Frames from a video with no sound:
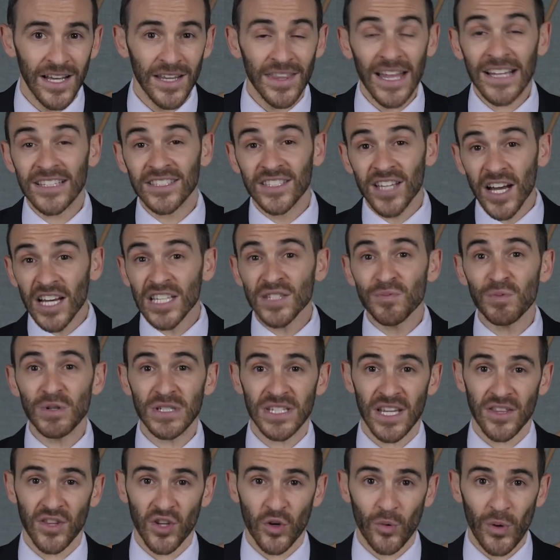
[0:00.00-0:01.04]
That does
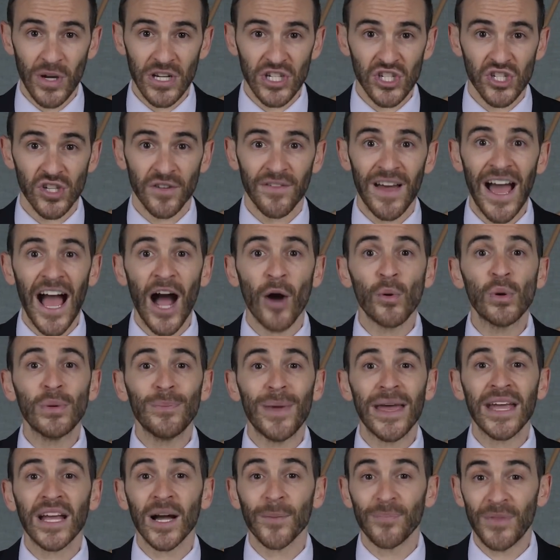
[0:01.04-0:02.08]
present the question of how we
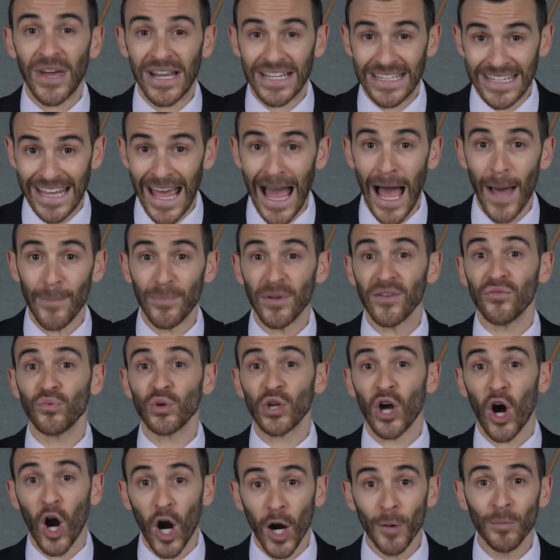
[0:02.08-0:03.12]
make up that gap if
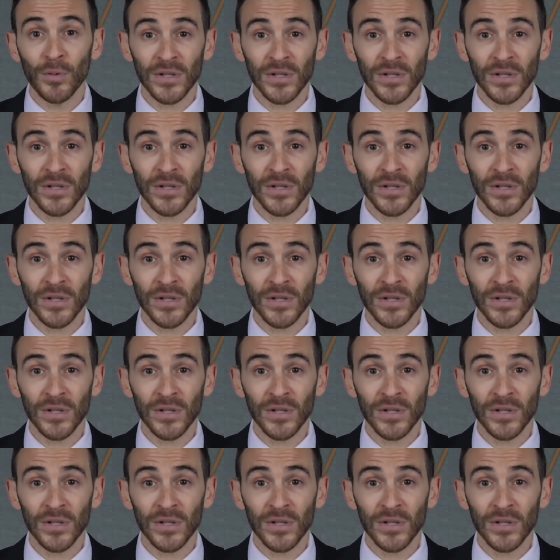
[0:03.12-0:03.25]
we are